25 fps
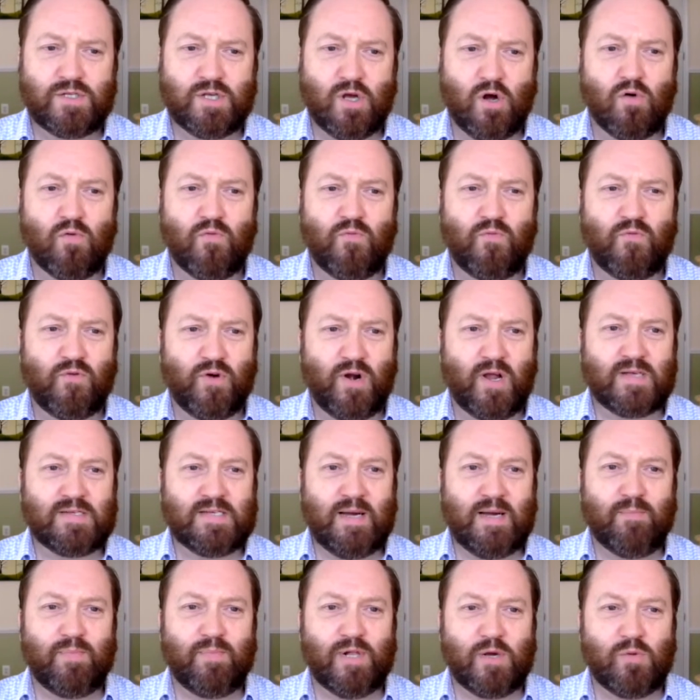So for
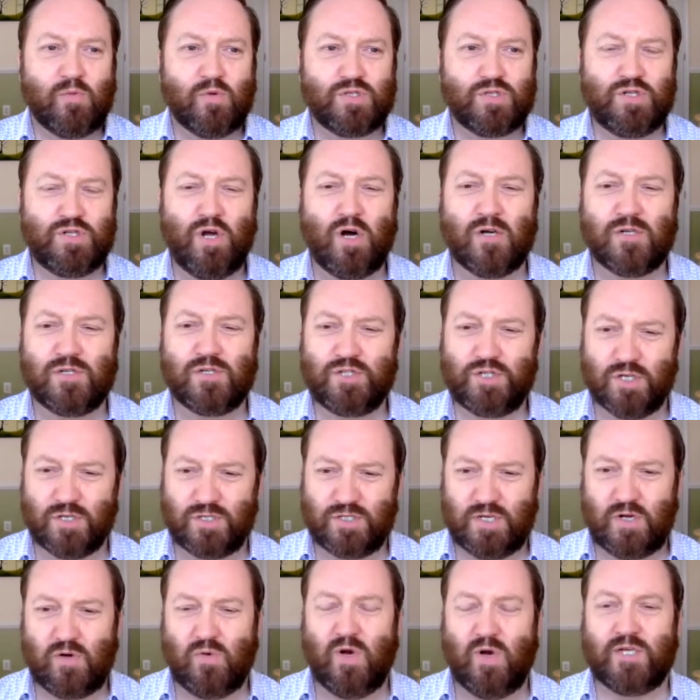example, it was not
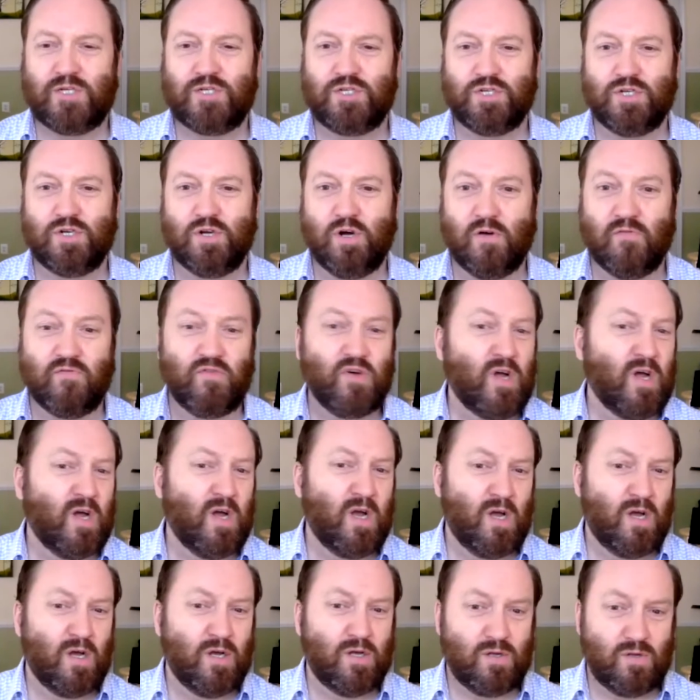just a question of
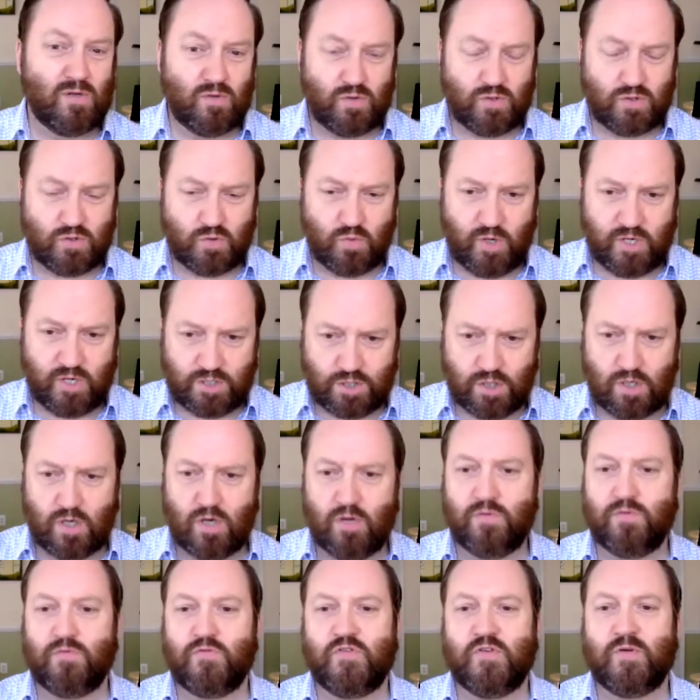switch
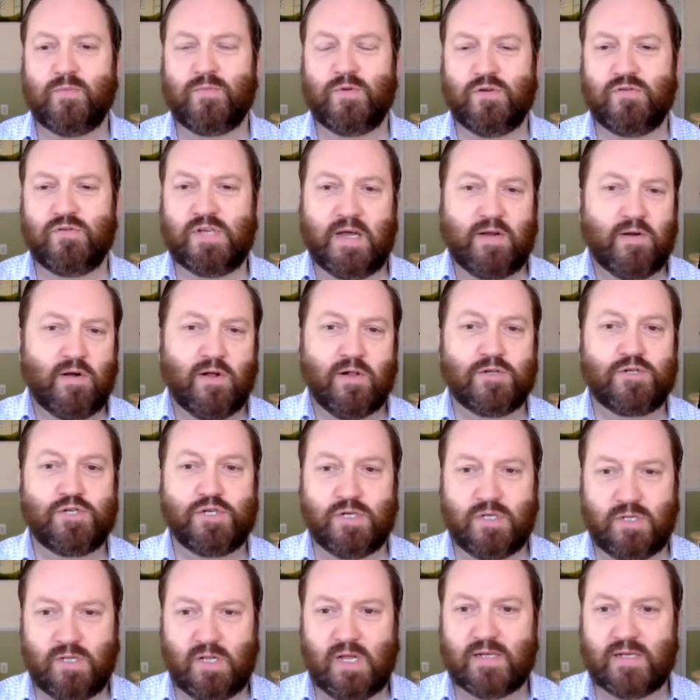on some new
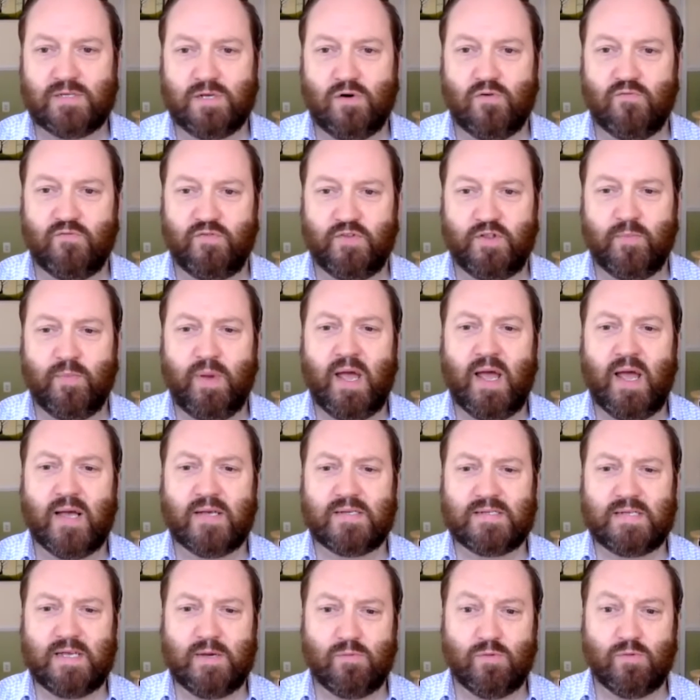technology and let's hope for the
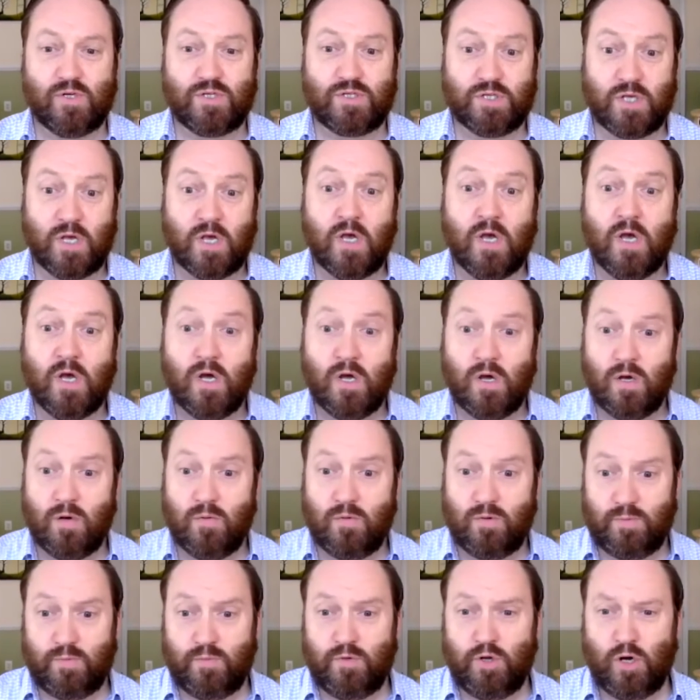best. It was
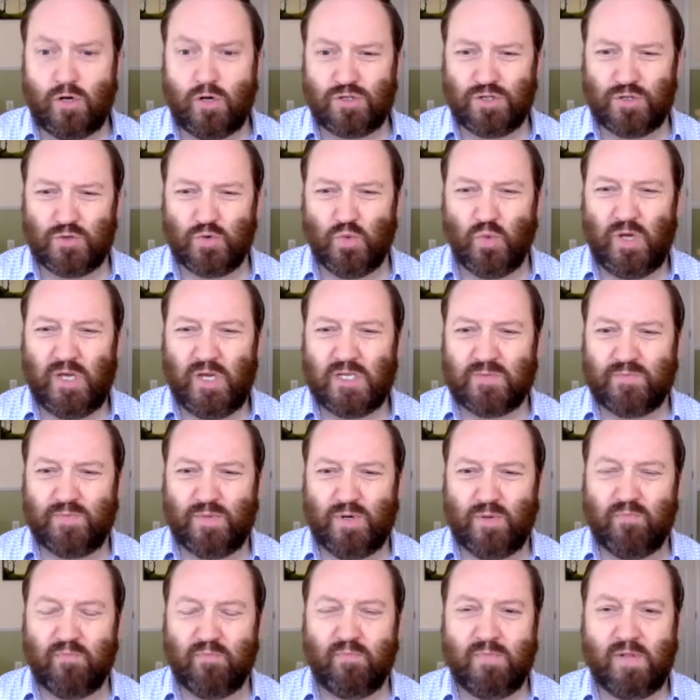not just weeks,
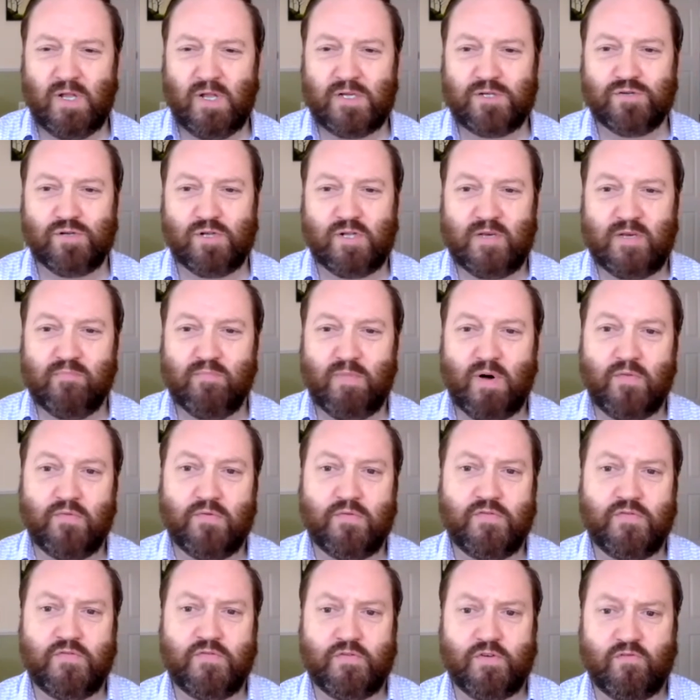but literally
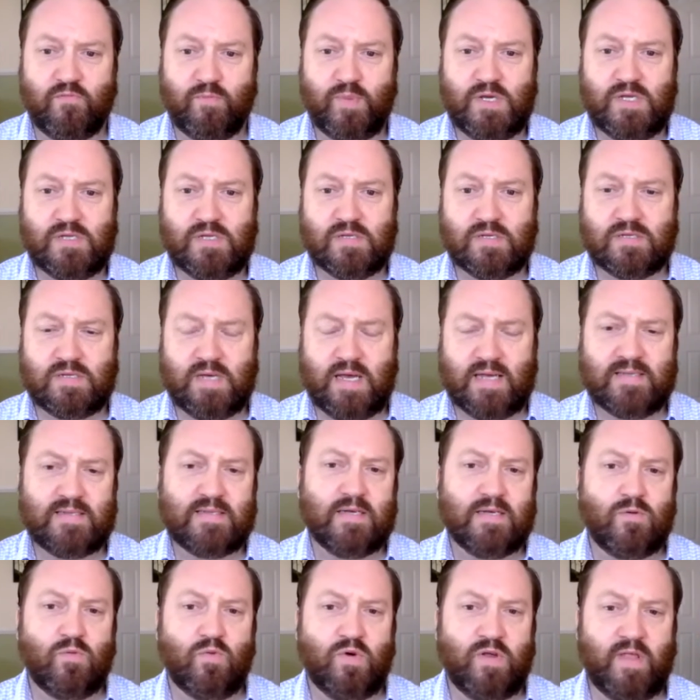months of beta
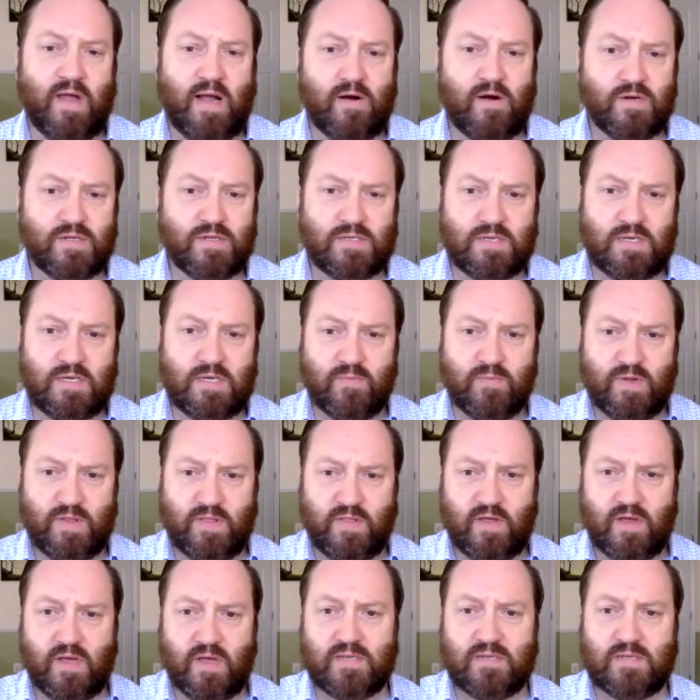testing with our team
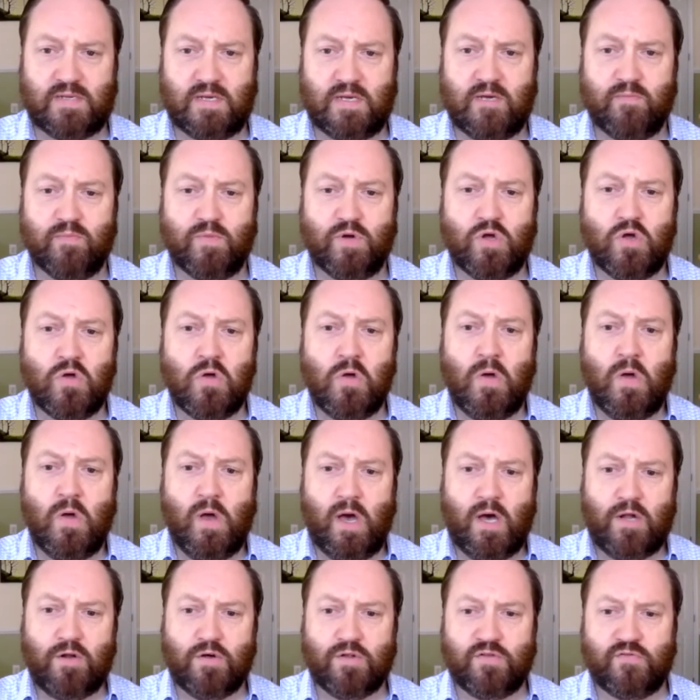and their team
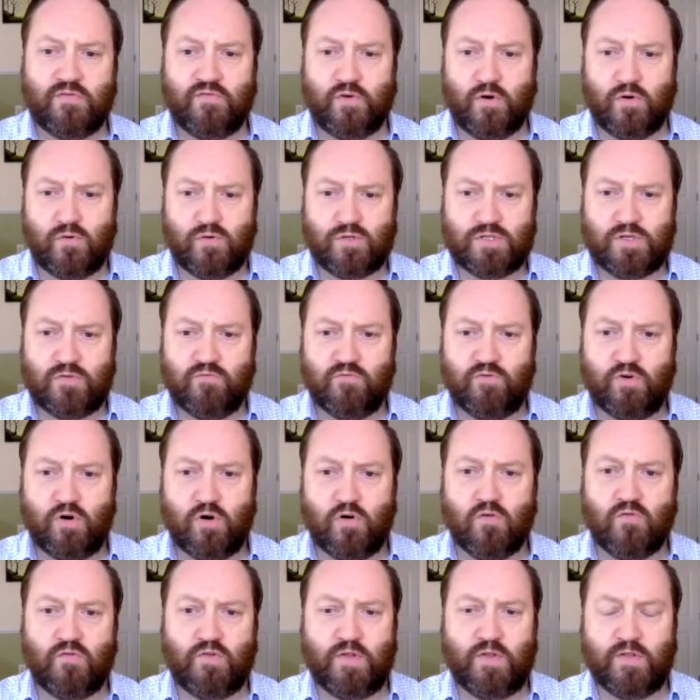and other folks
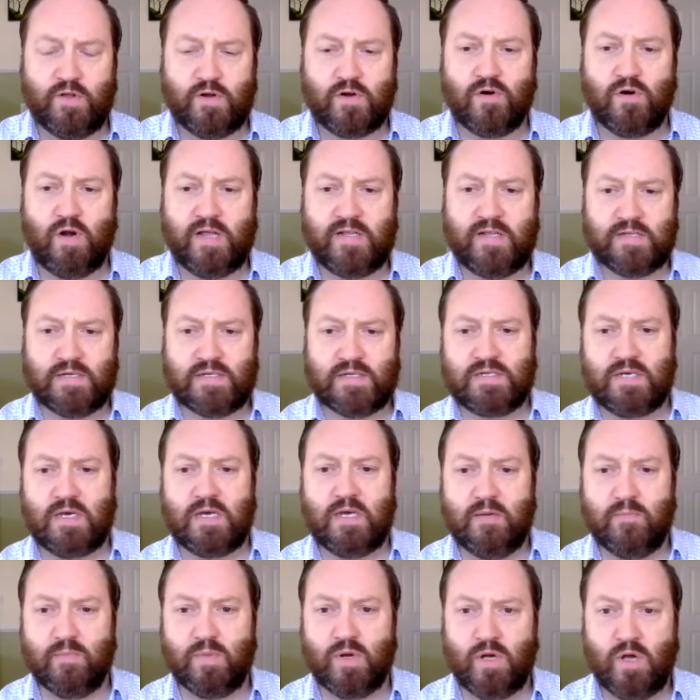involved in the greater
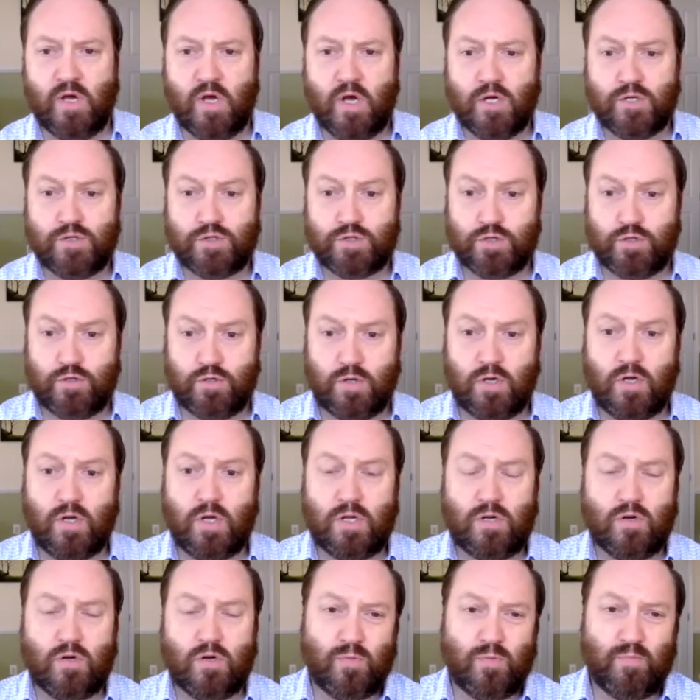team to,
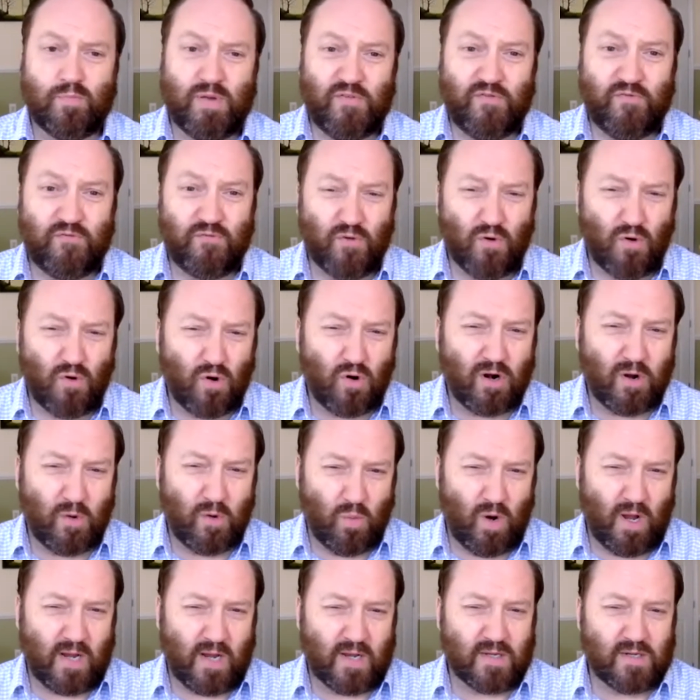before it
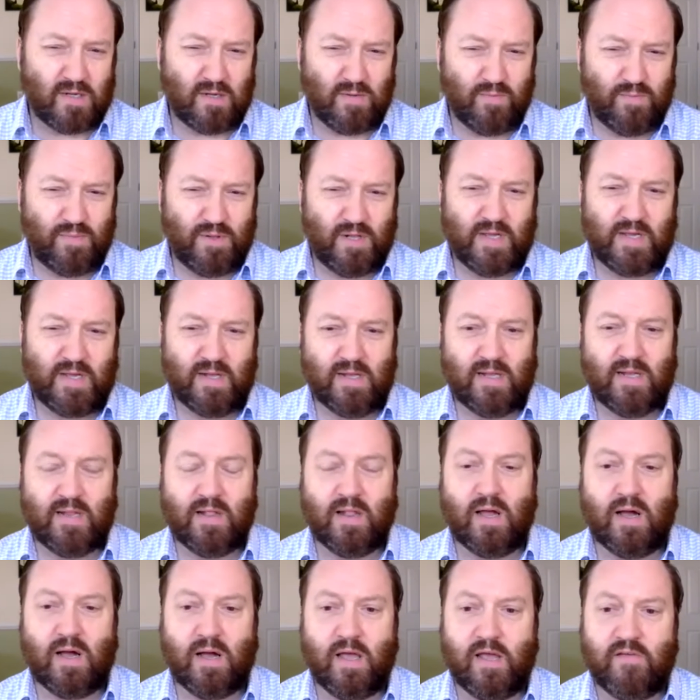went completely
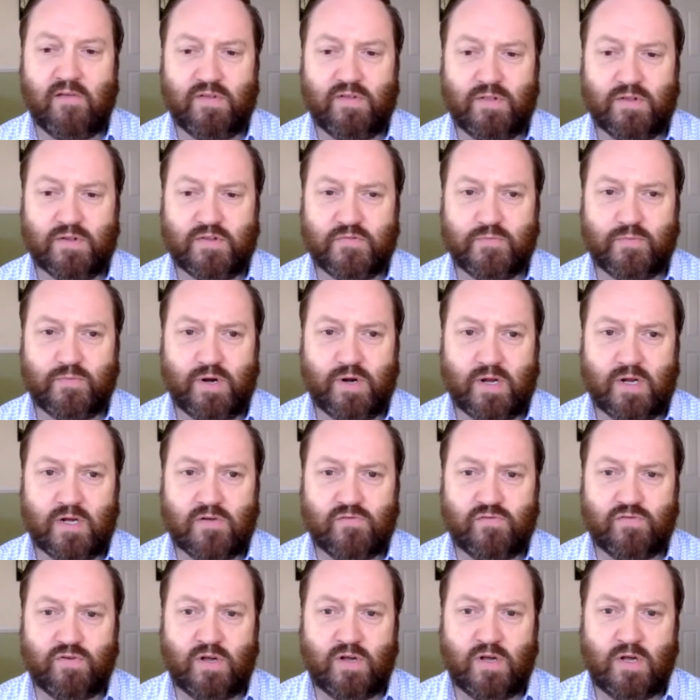live in the spring
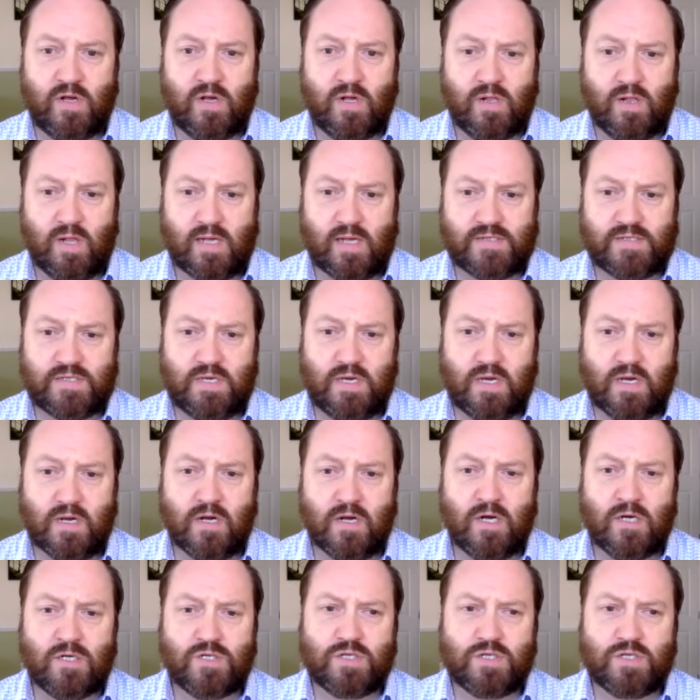of last year.